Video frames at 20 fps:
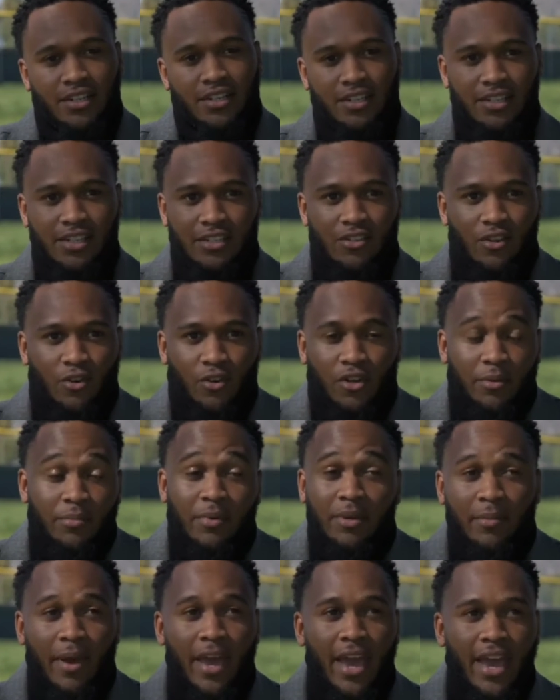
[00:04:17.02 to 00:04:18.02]
Could you know
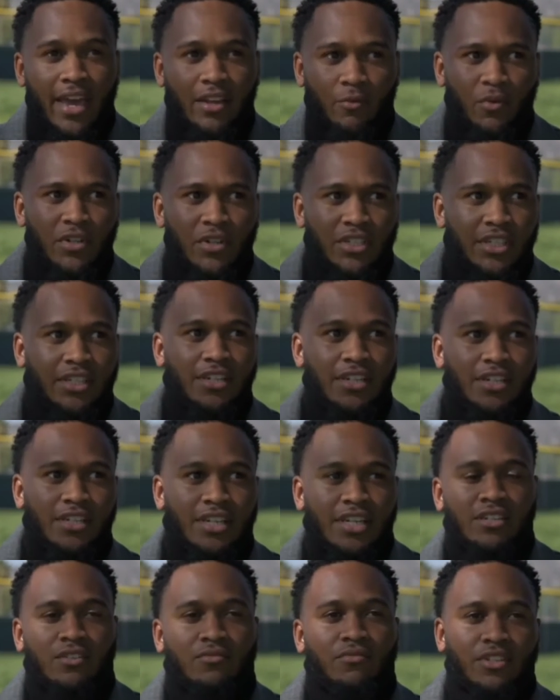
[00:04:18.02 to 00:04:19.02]
could be bad, which it
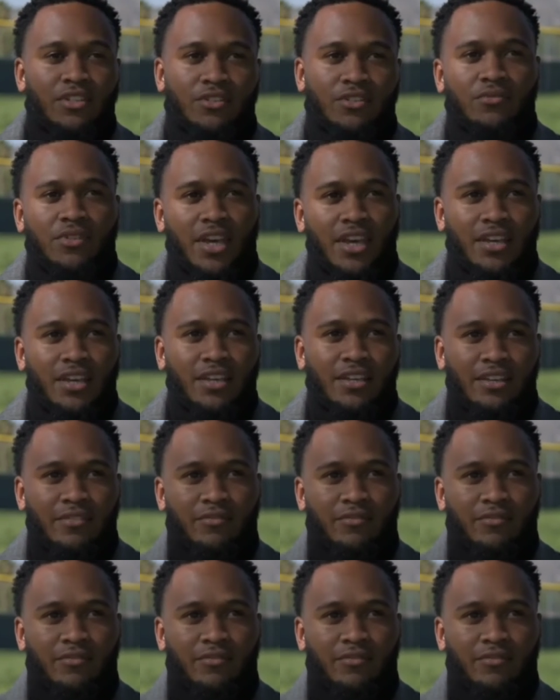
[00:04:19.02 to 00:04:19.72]
could. That's the risk you take.